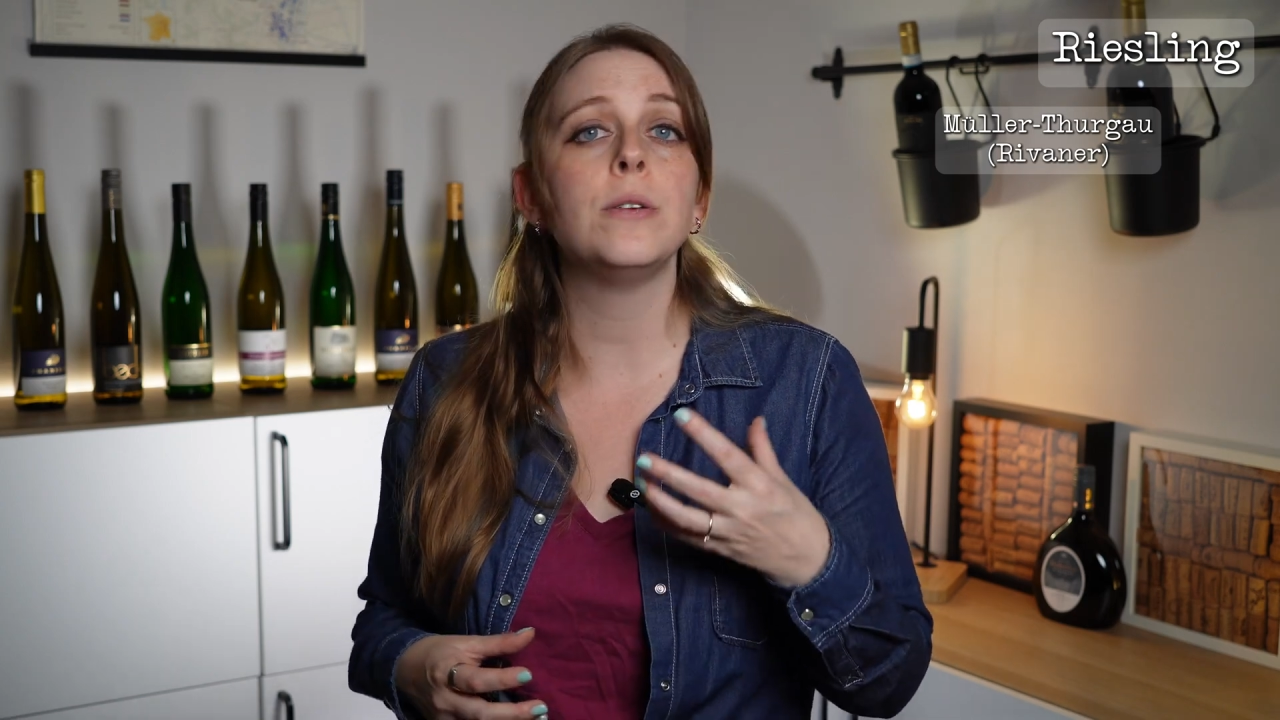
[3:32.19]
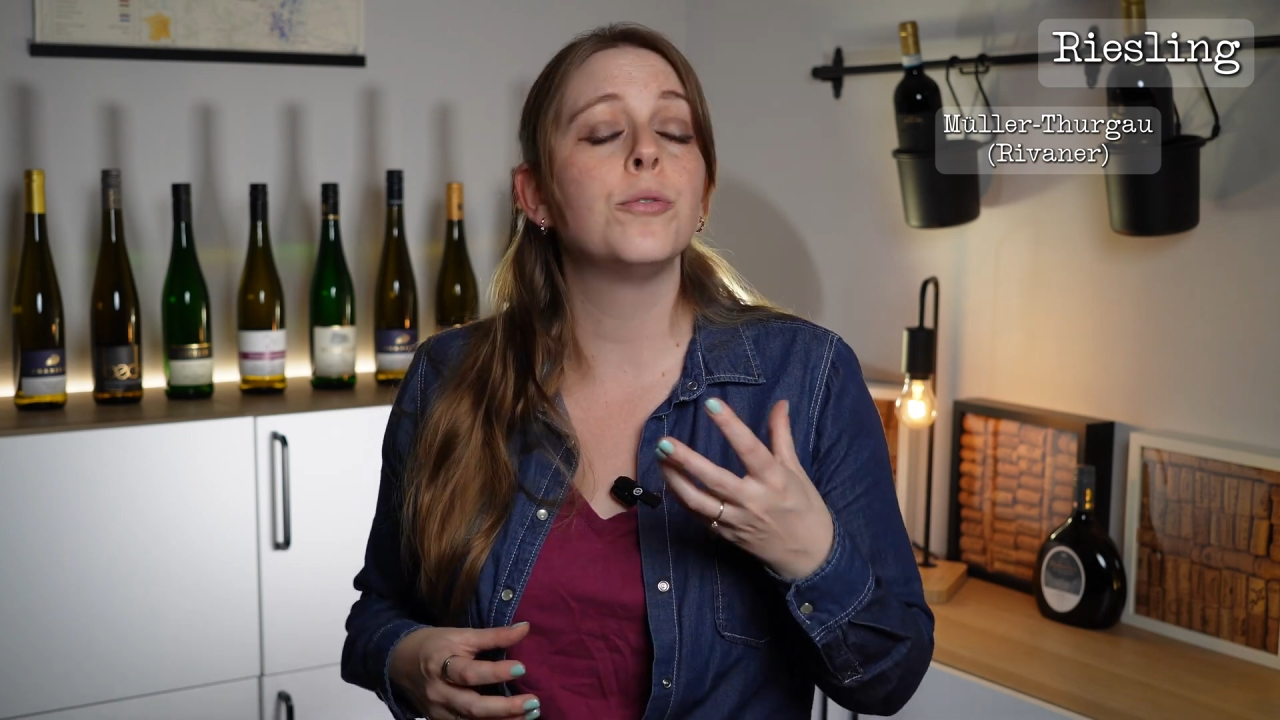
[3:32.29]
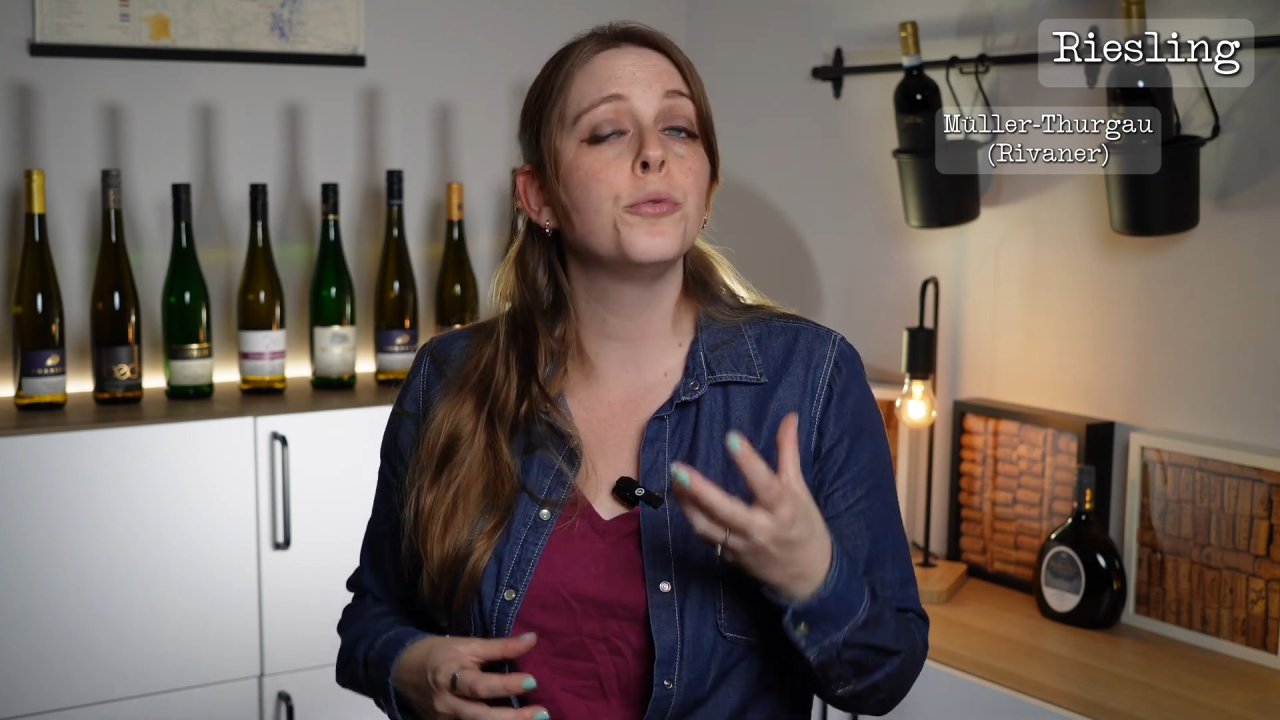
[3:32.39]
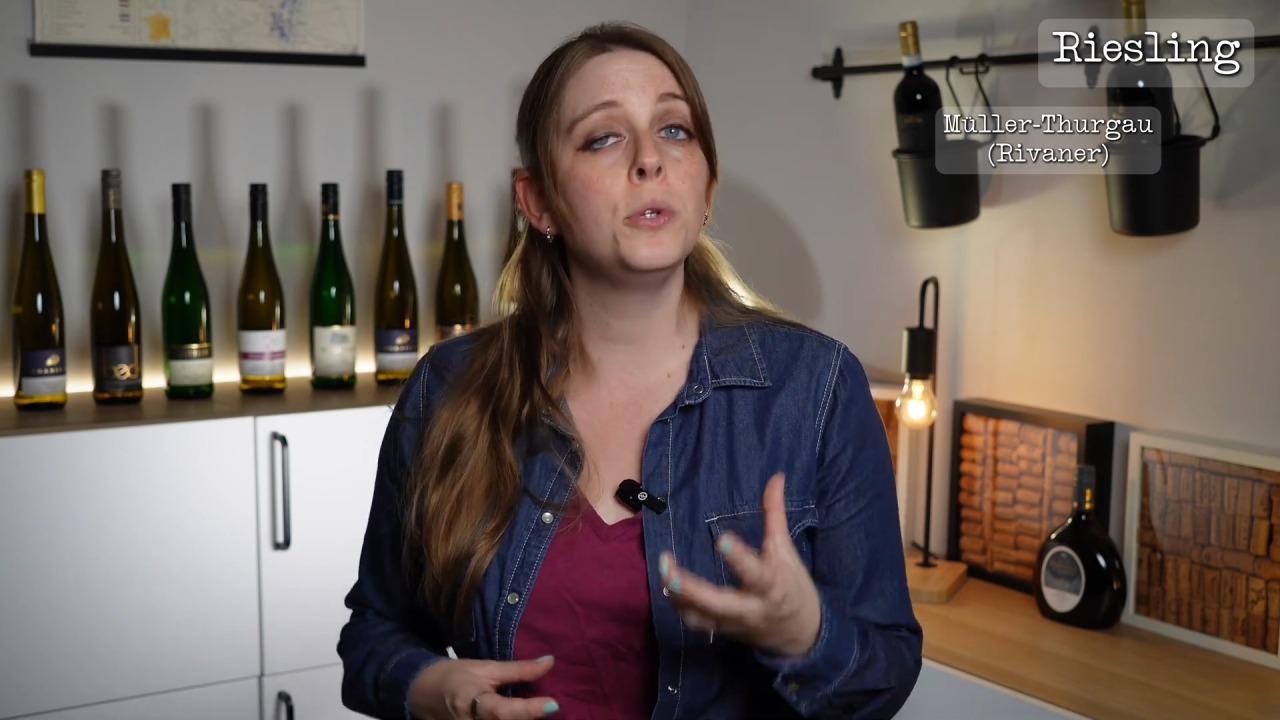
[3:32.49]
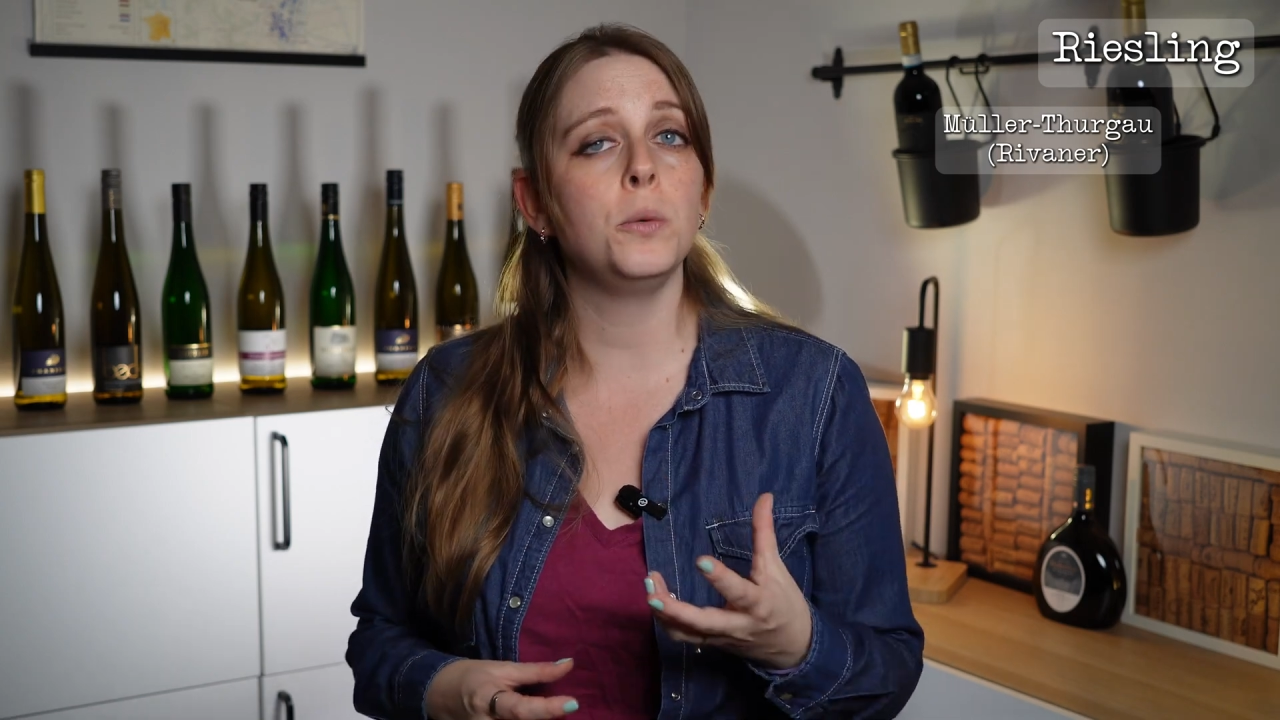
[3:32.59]

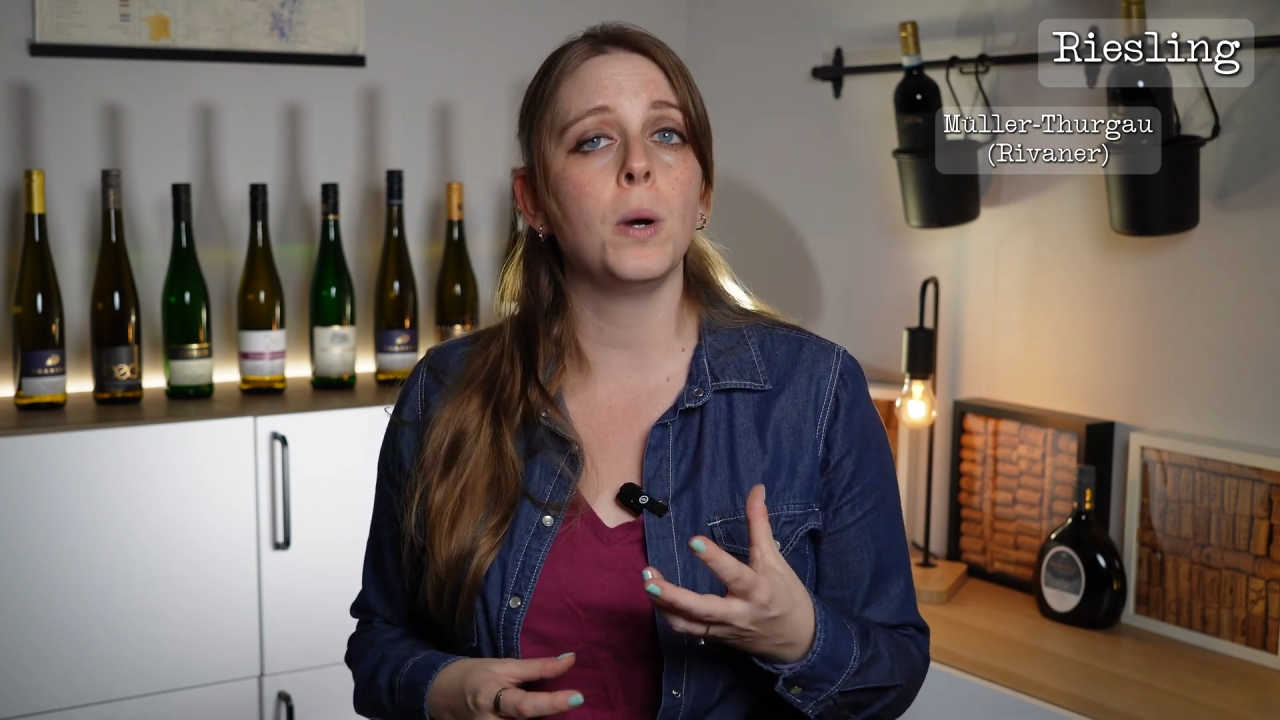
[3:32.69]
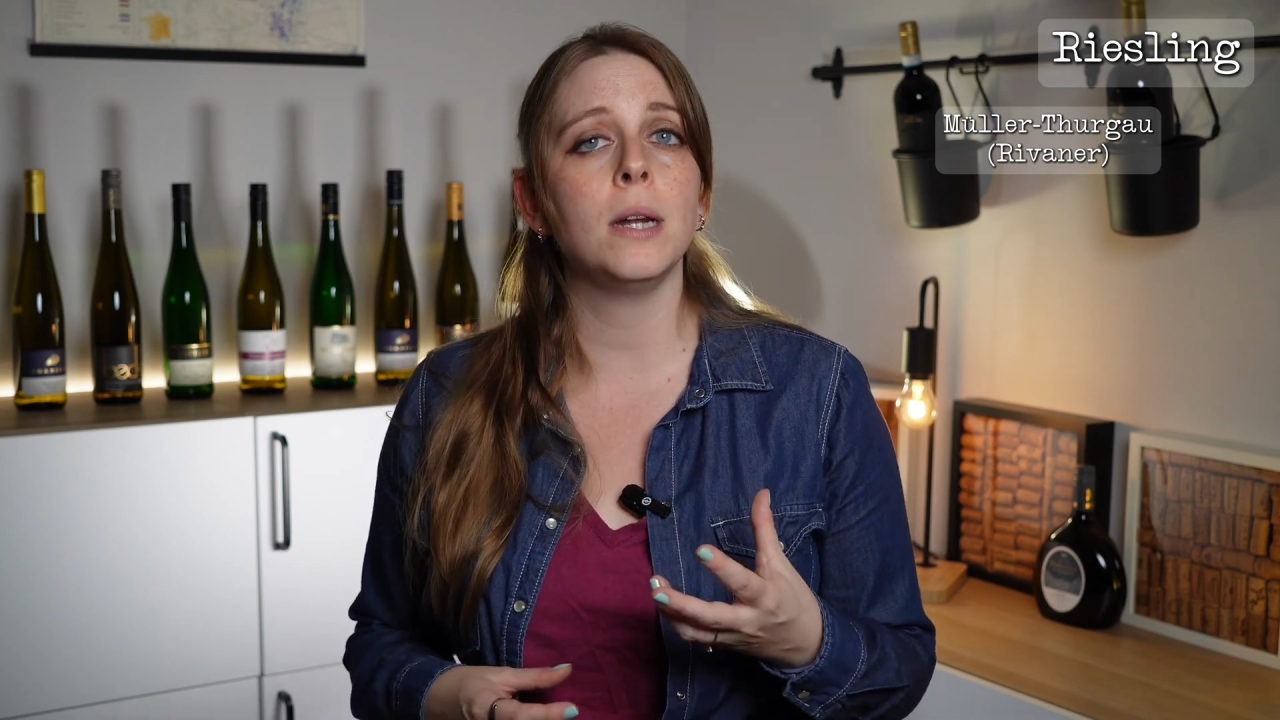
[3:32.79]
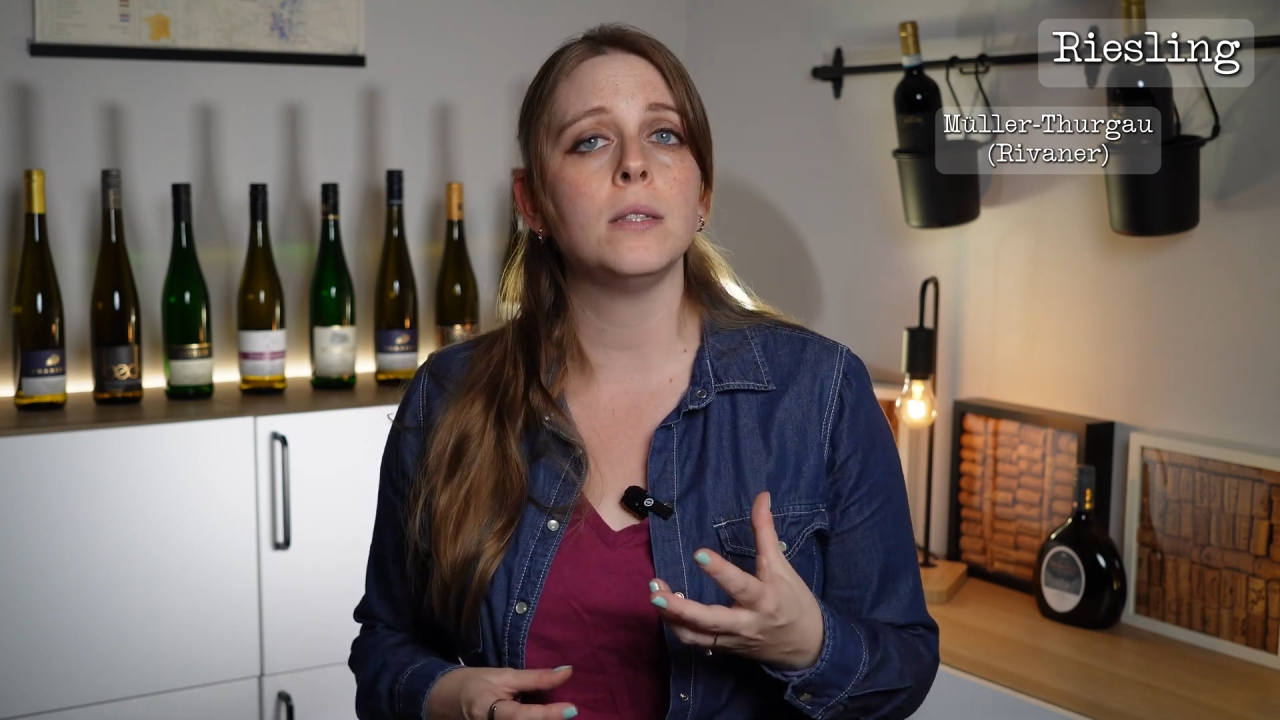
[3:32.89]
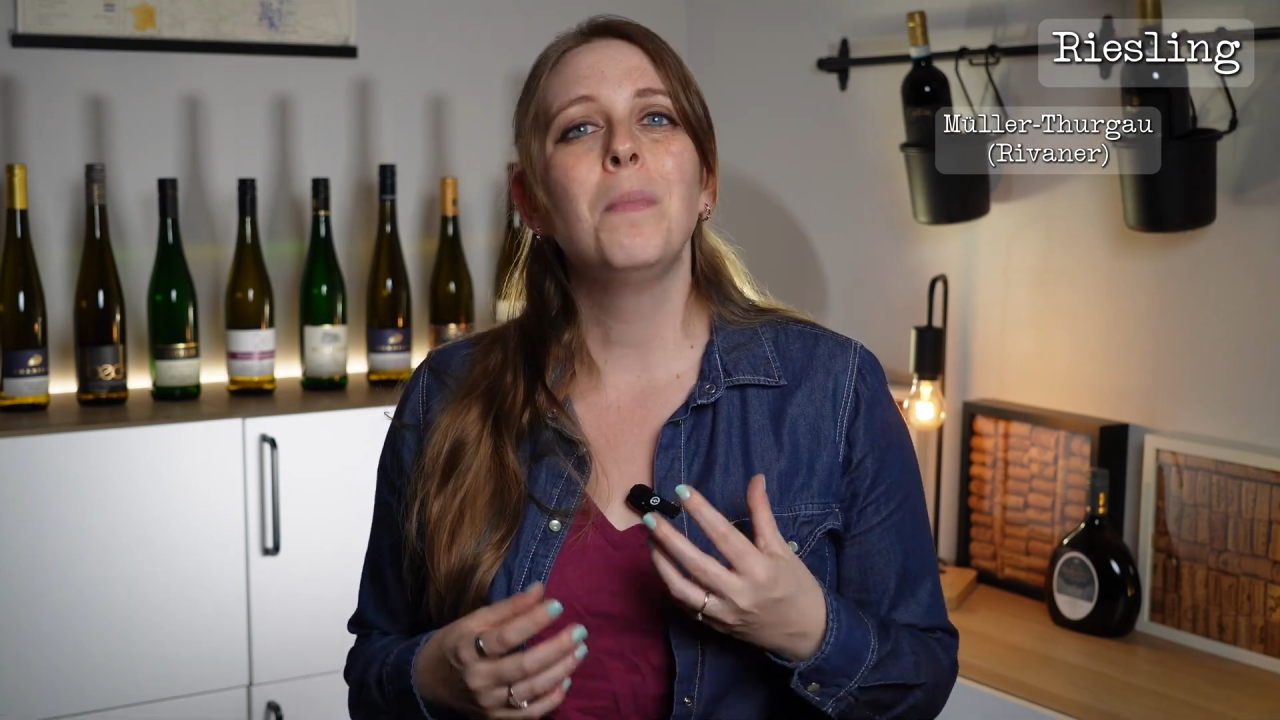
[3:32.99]
fruity wines,